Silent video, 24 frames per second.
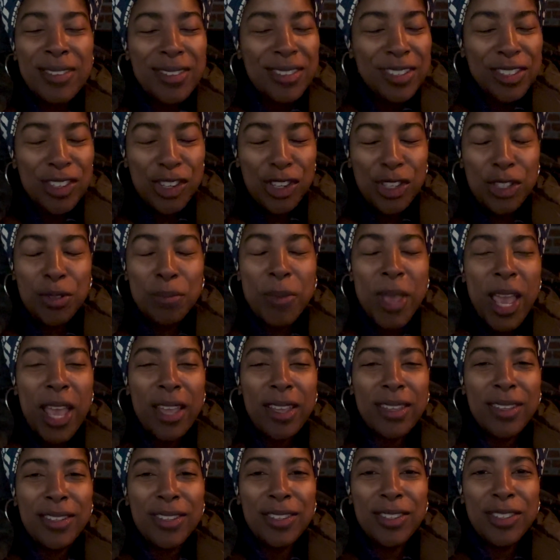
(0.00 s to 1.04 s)
She's back.
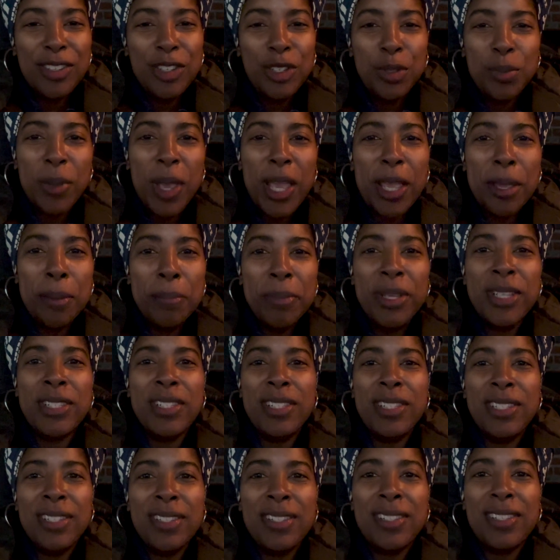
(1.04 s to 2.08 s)
She's back in
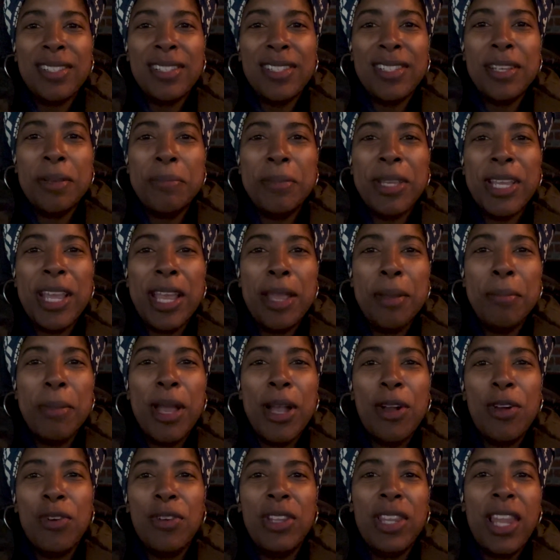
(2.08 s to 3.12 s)
business. Tummy came
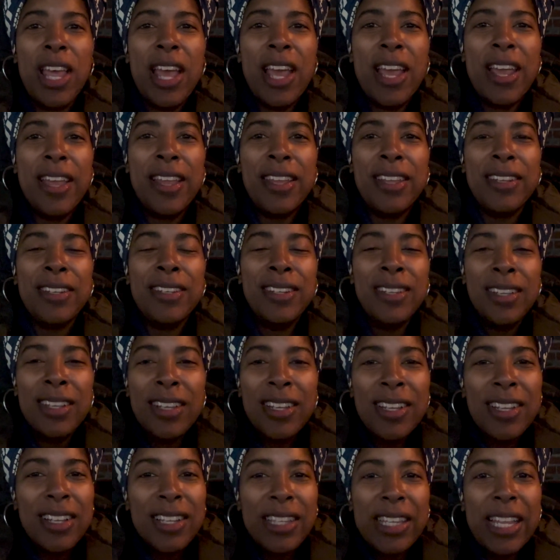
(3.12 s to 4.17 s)
back online
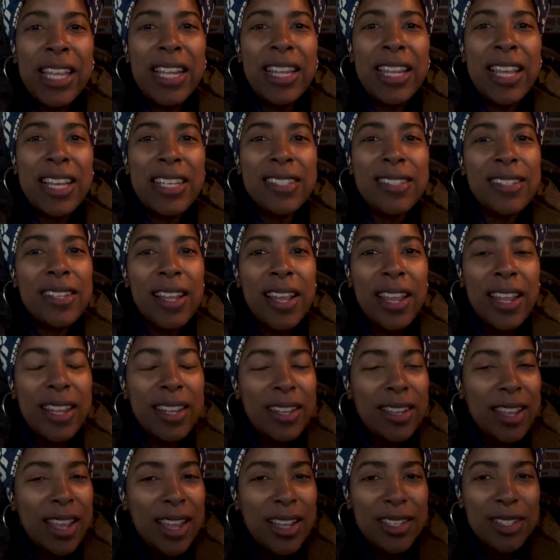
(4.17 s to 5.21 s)
late last
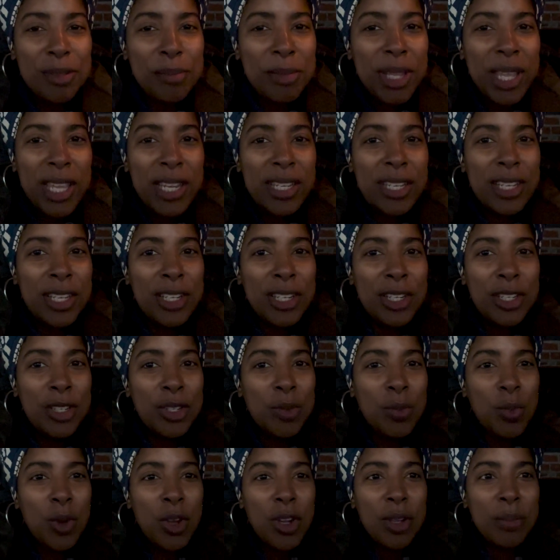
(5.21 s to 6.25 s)
night. Had some late dinner.
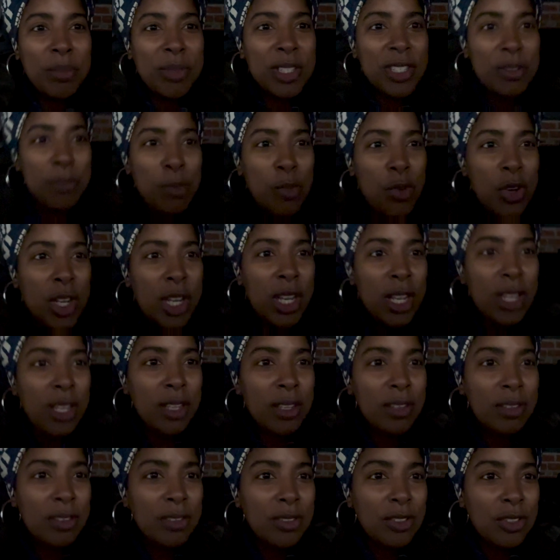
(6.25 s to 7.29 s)
Woke up this morning.